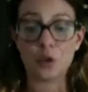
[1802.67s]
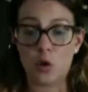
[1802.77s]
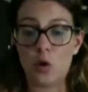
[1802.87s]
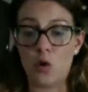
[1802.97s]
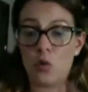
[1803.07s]
to
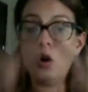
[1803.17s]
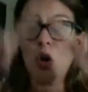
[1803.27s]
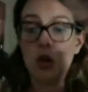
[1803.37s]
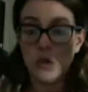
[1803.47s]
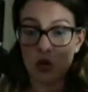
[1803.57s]
go
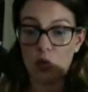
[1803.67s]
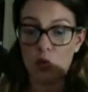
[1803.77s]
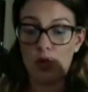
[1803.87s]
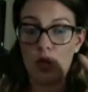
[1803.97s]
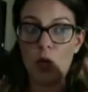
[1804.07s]

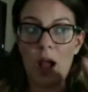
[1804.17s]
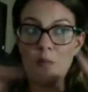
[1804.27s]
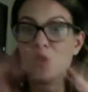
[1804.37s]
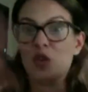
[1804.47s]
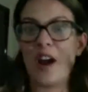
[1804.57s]
to,
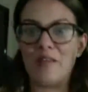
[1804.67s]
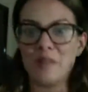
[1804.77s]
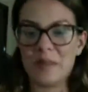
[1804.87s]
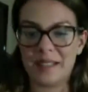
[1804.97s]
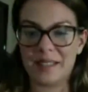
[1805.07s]
I'm sure
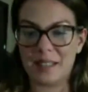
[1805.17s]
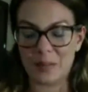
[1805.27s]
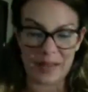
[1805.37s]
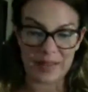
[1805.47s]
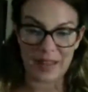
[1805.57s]
everybody
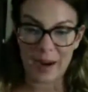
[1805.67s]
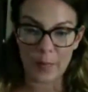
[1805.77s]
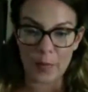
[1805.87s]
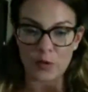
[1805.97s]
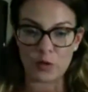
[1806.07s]
sees them at the
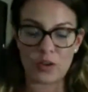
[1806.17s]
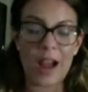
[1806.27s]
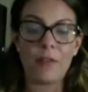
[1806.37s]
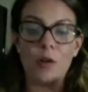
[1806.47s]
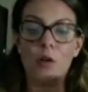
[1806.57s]
airport to
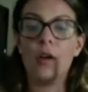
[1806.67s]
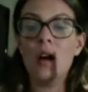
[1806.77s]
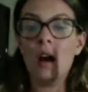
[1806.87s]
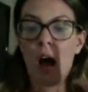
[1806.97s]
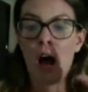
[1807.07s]
travel.